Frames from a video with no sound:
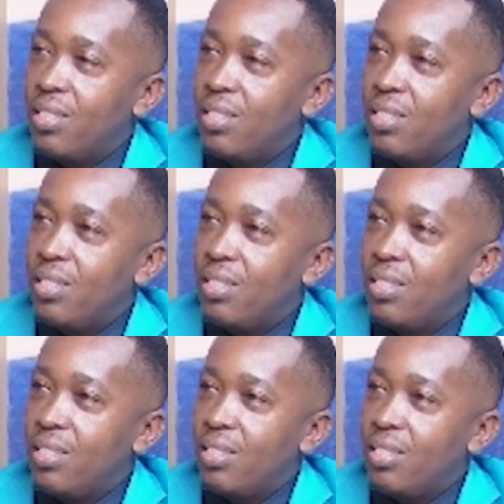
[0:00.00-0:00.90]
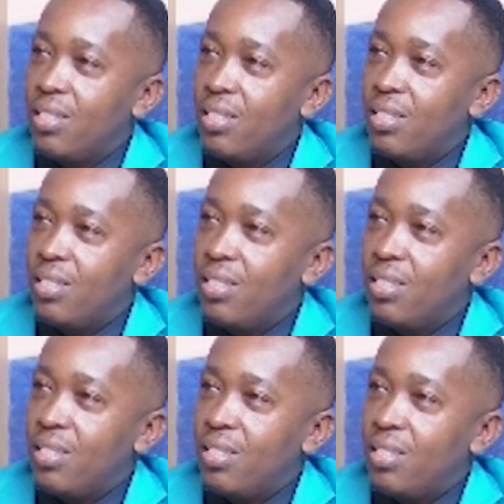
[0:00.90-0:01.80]

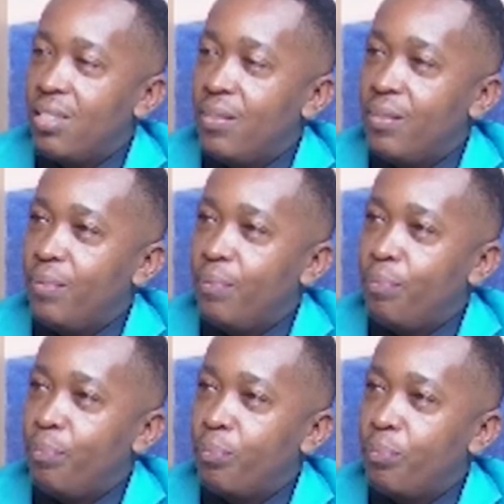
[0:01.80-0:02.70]
[no speech]